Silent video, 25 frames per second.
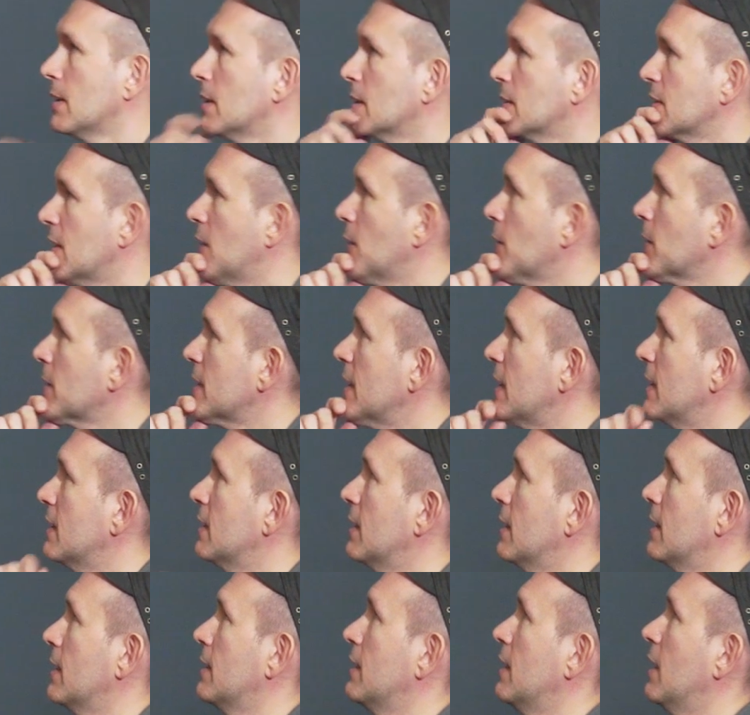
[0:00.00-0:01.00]
So I looked at
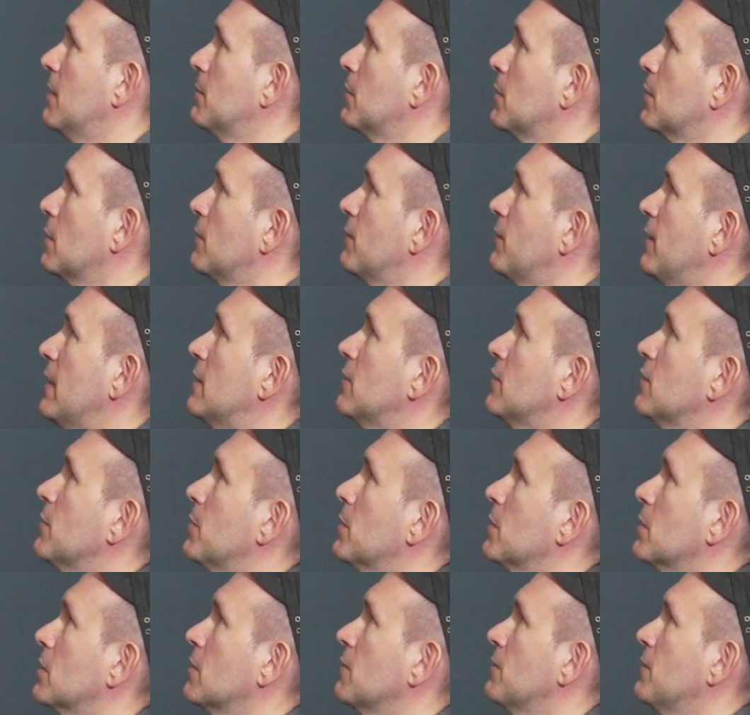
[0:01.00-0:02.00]
the number of
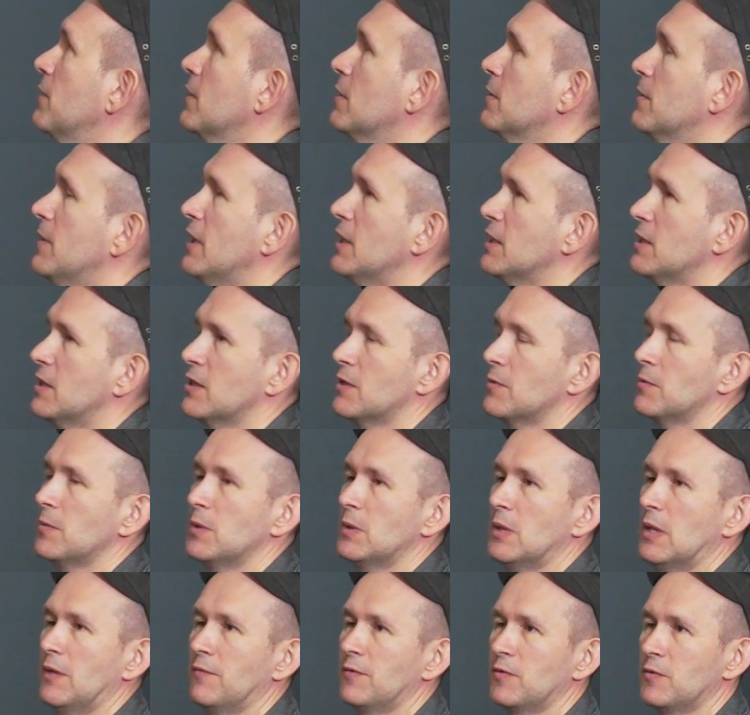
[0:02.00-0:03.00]
n-tuple configurations.
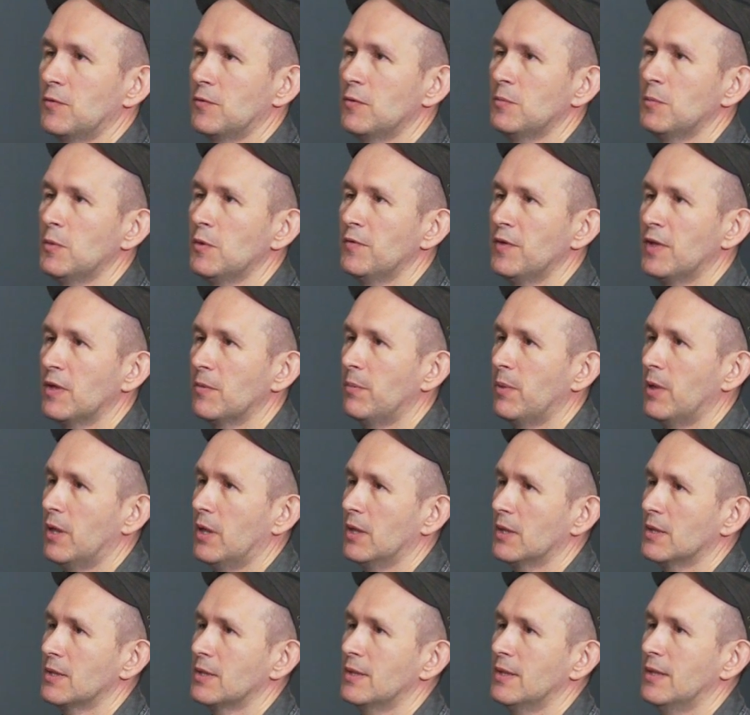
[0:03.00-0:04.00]
We have two moving
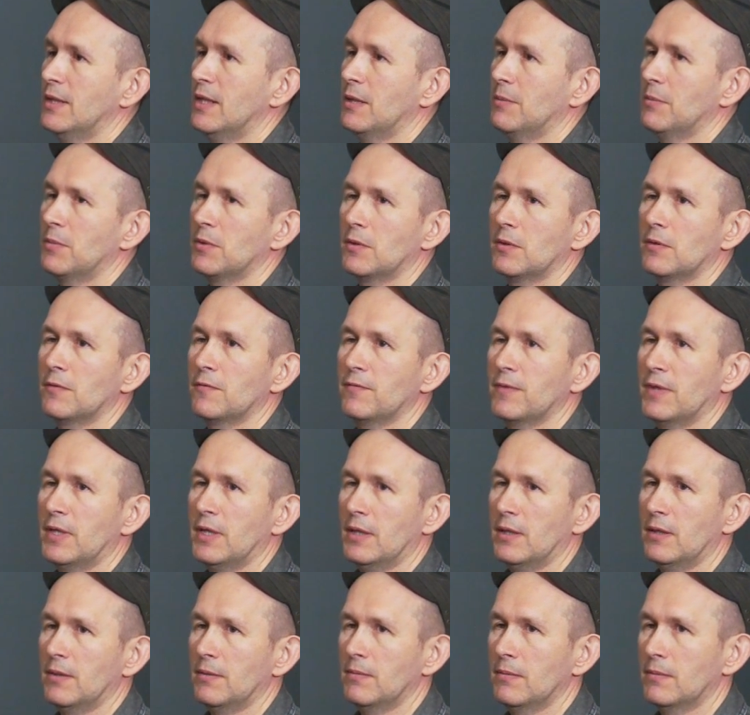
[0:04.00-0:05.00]
parts, the number of
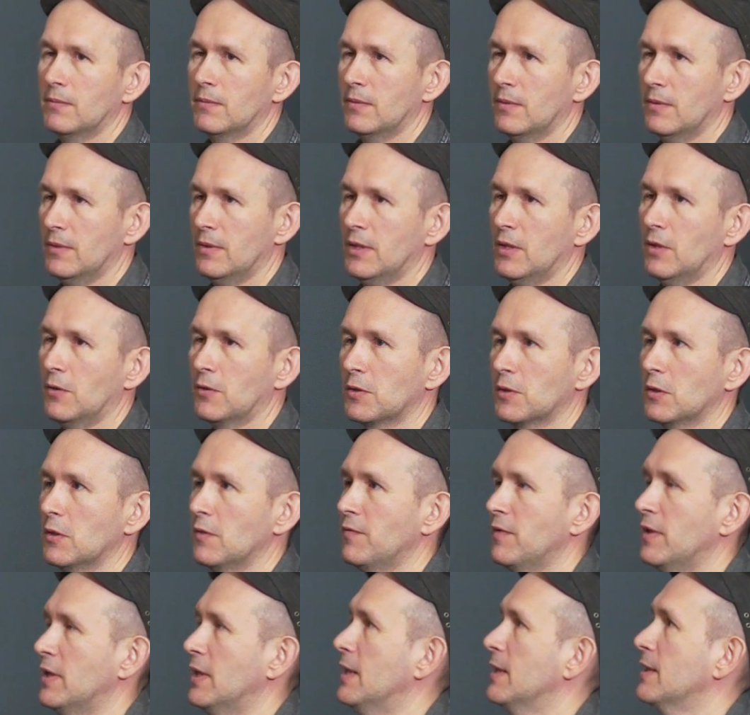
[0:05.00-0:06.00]
the order
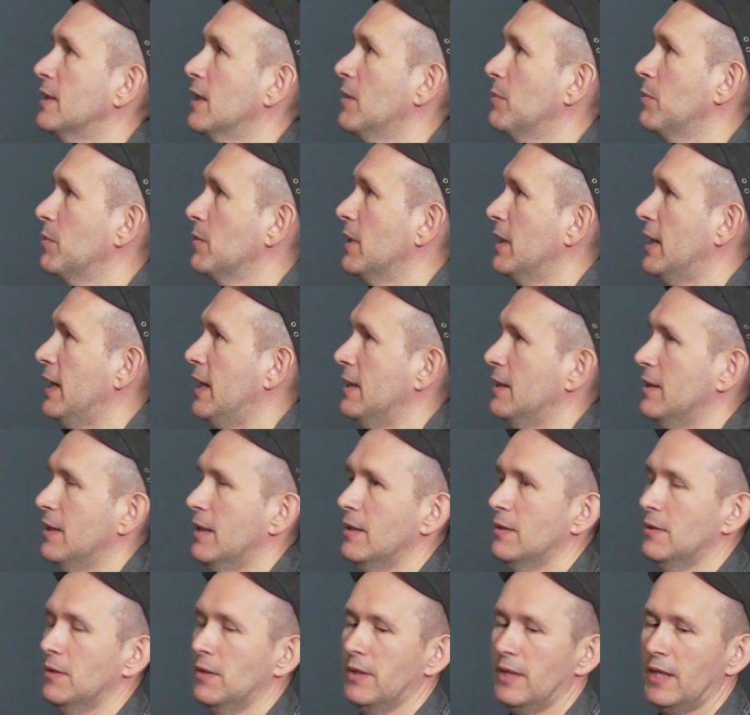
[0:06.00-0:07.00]
of an n-tuple n
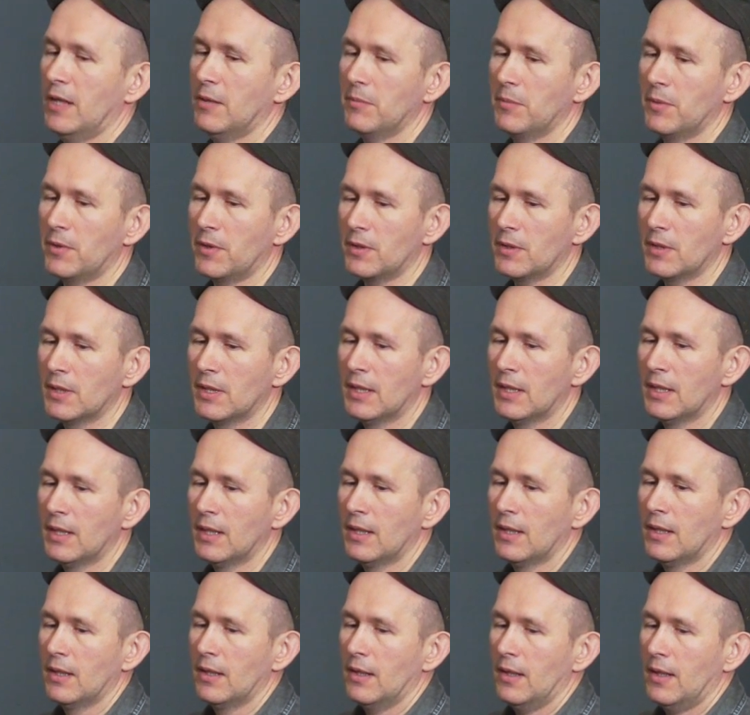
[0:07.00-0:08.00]
and their number.
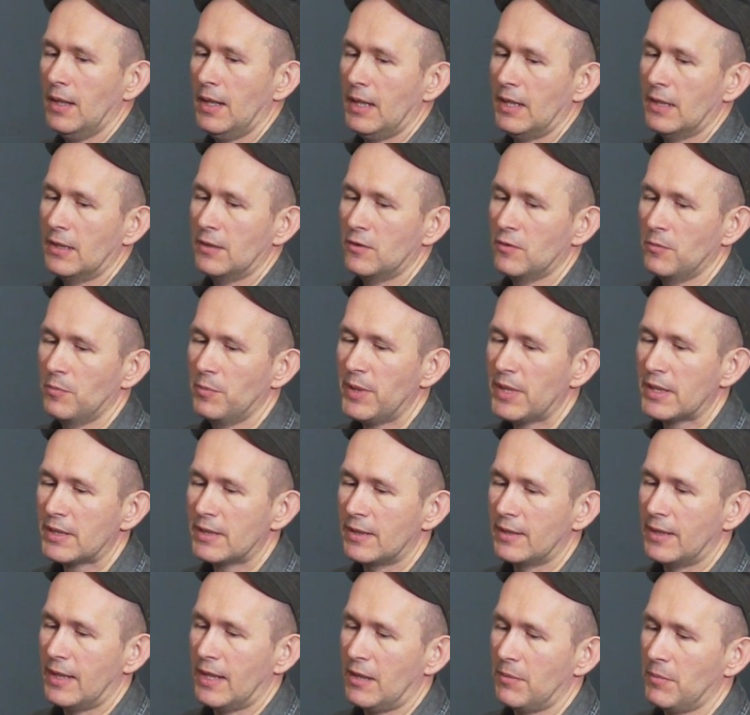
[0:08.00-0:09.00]
And to pick
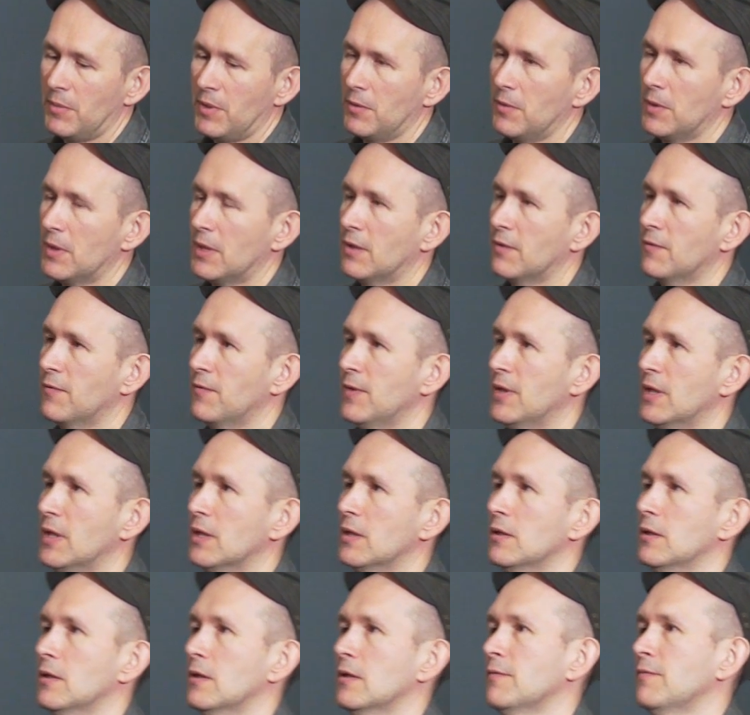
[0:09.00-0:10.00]
the number, we can
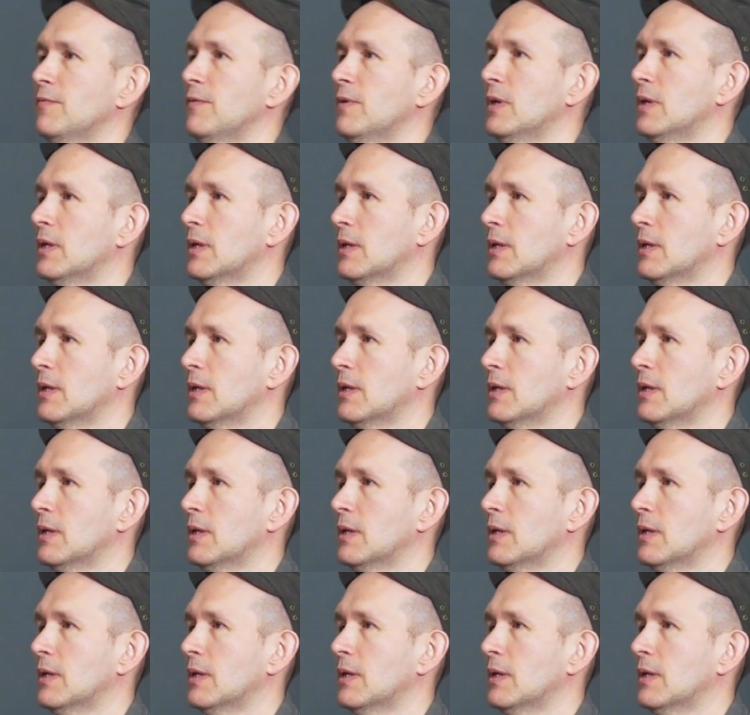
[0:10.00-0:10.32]
think of